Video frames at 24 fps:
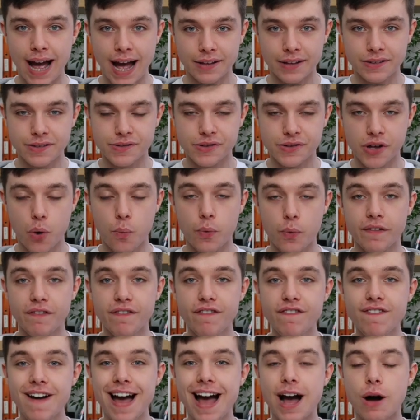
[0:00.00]
answer. We've
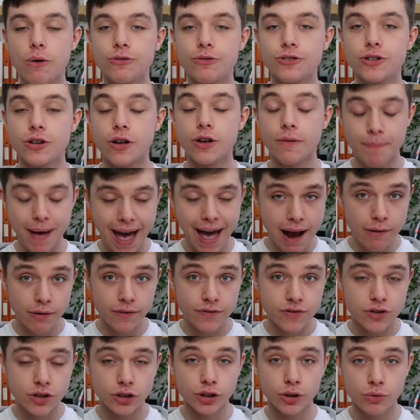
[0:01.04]
found a pair
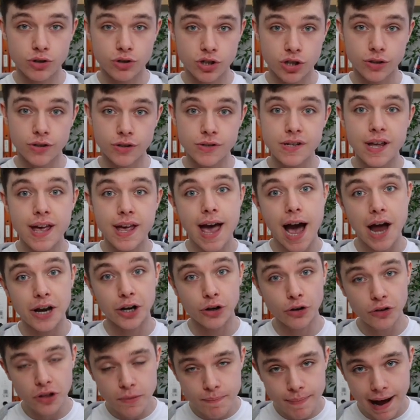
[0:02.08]
of solutions and
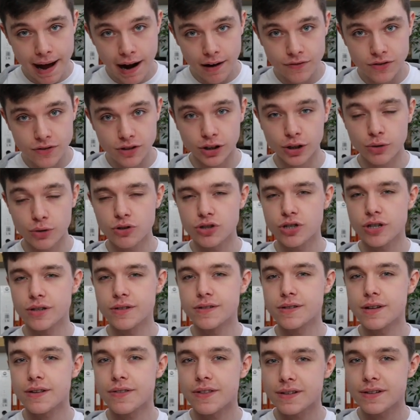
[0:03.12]
another pair of
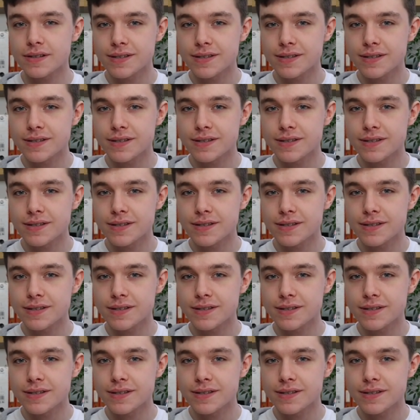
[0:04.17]
solutions that